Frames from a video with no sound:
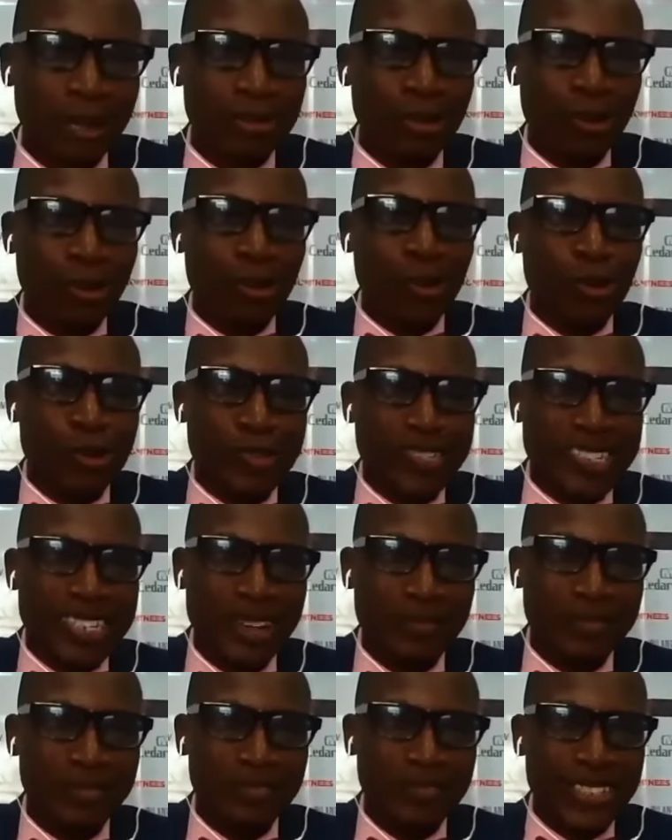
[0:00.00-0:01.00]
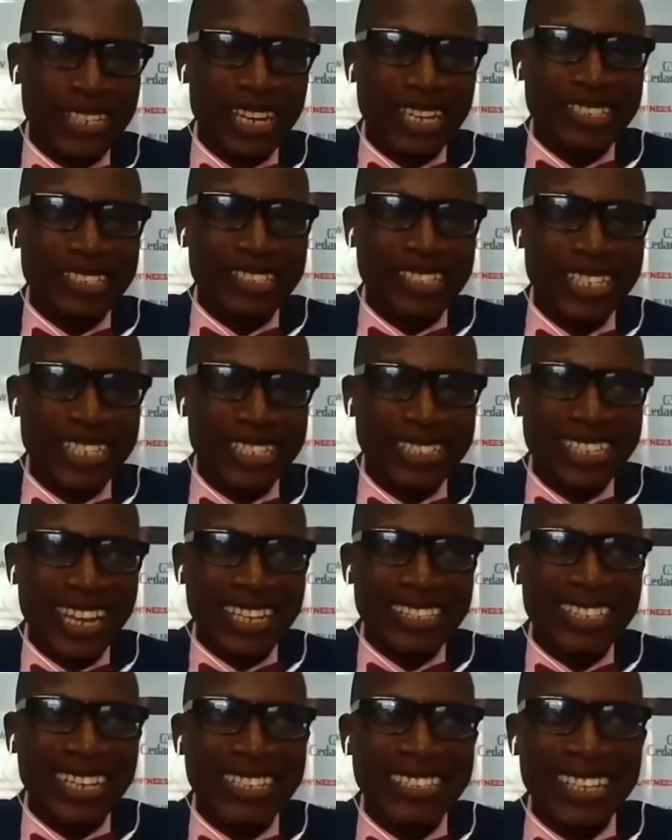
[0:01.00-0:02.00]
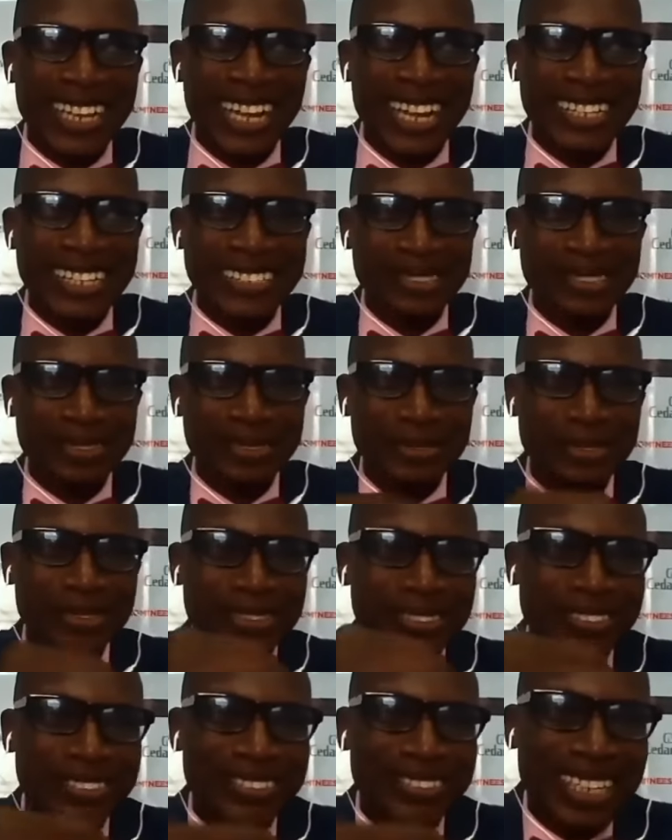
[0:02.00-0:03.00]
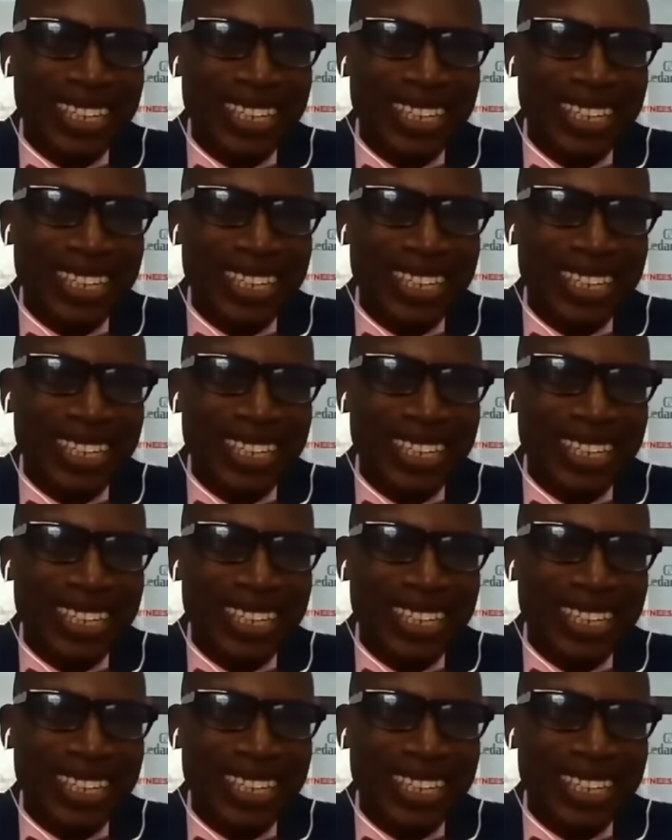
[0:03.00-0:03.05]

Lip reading: Bond 007, real estate 999, you know.